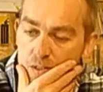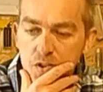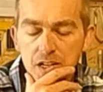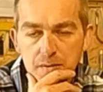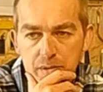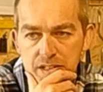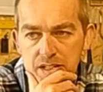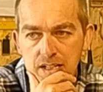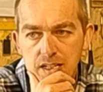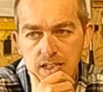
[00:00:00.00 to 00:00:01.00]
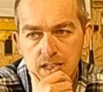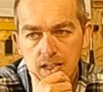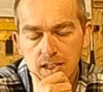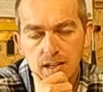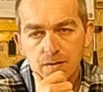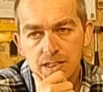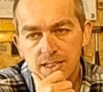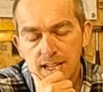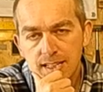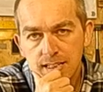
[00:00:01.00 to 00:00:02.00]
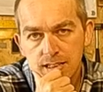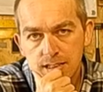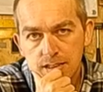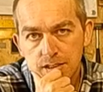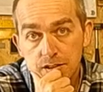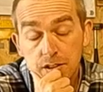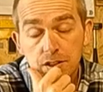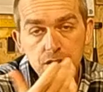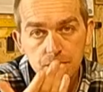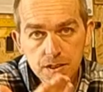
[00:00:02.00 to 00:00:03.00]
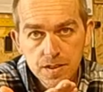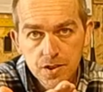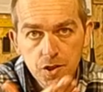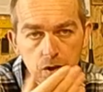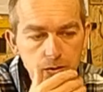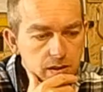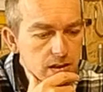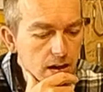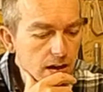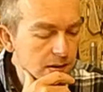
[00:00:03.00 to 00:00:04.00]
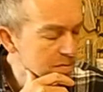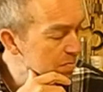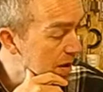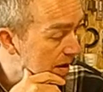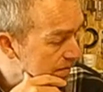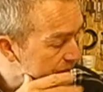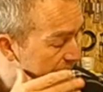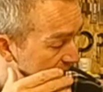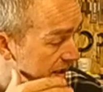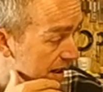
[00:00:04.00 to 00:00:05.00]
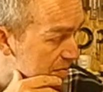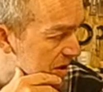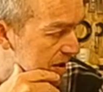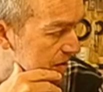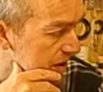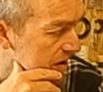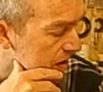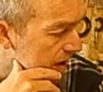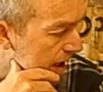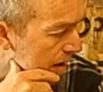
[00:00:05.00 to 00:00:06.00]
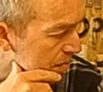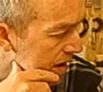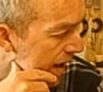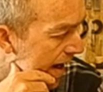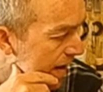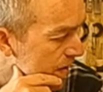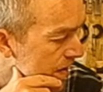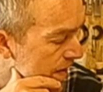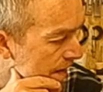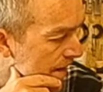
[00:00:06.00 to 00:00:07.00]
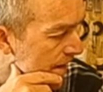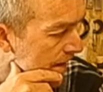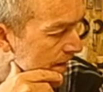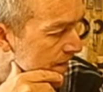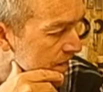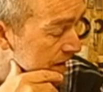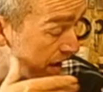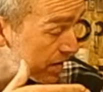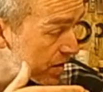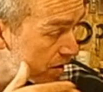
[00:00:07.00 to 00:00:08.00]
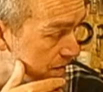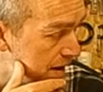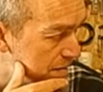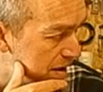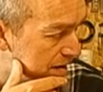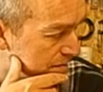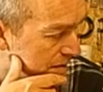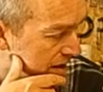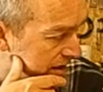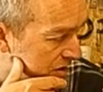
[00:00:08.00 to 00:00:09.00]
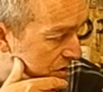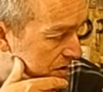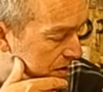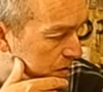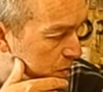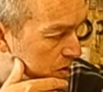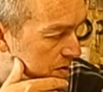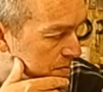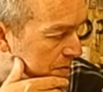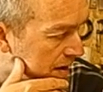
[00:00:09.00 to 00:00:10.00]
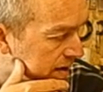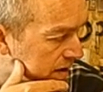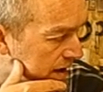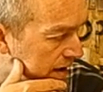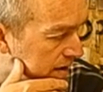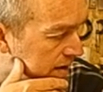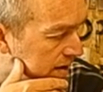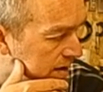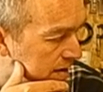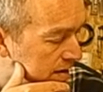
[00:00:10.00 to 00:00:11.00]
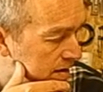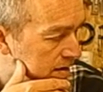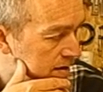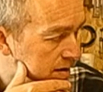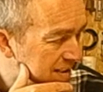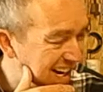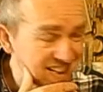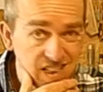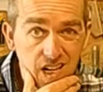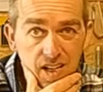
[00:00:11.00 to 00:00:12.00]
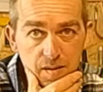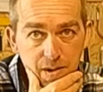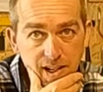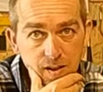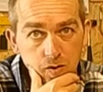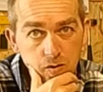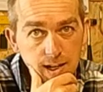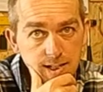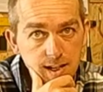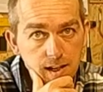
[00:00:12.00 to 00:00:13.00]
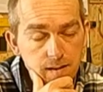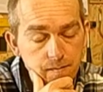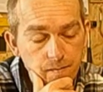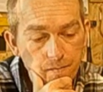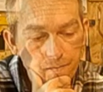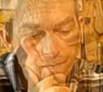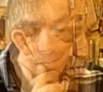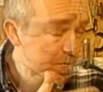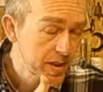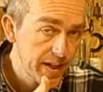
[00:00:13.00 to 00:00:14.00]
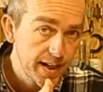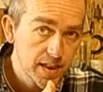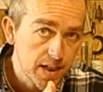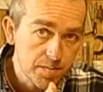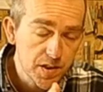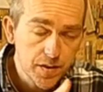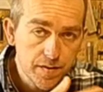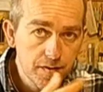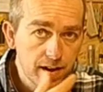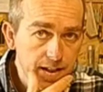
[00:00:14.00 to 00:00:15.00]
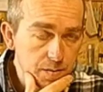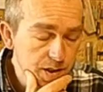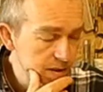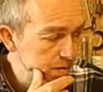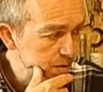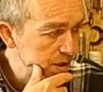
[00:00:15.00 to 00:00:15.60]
a real shame because that's a guitar that I was intending to use as a show guitar, but that's absolutely not going to happen now. And I've got a fair bit of money just in wood and binding and time in it already. But the neck is absolutely fine. It